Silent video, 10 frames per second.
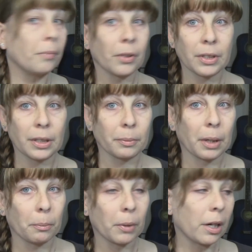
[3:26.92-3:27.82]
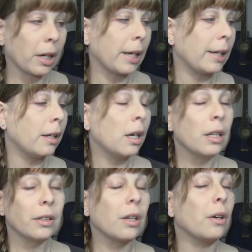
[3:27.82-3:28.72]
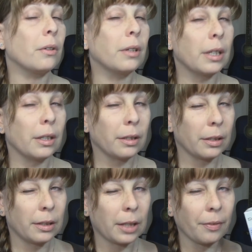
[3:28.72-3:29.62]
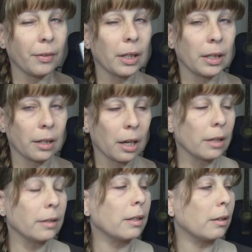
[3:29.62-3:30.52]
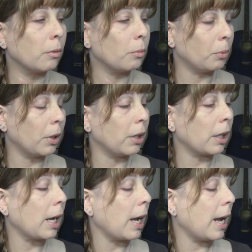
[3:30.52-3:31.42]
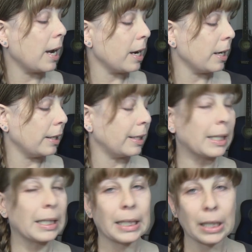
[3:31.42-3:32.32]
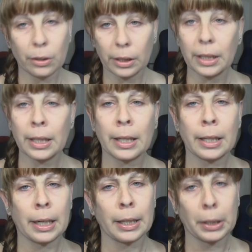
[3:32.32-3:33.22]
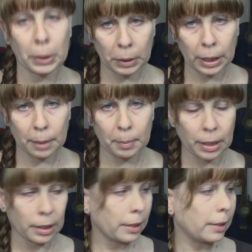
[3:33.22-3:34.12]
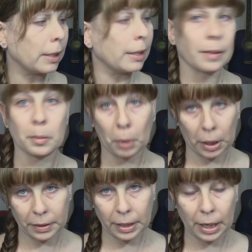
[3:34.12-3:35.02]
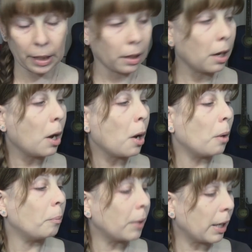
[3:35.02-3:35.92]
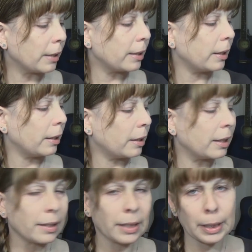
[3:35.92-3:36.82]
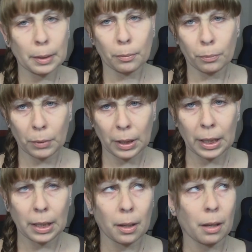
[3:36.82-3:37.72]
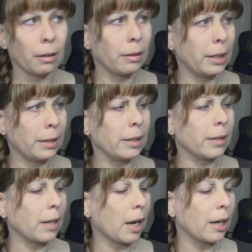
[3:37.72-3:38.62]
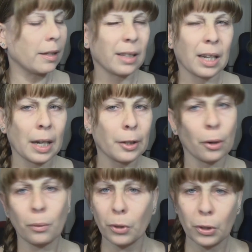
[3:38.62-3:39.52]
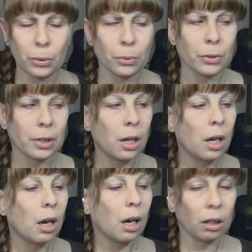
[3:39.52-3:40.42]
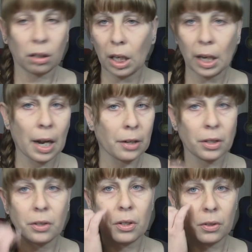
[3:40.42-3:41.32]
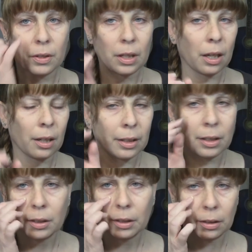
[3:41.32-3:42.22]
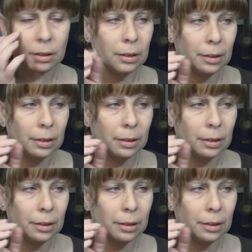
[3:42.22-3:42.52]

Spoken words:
versus when I'm wearing it, so that definitely does work. And the only thing that I don't like about this is the price tag, but this is a really decent size, and I don't use a lot. I just use a little,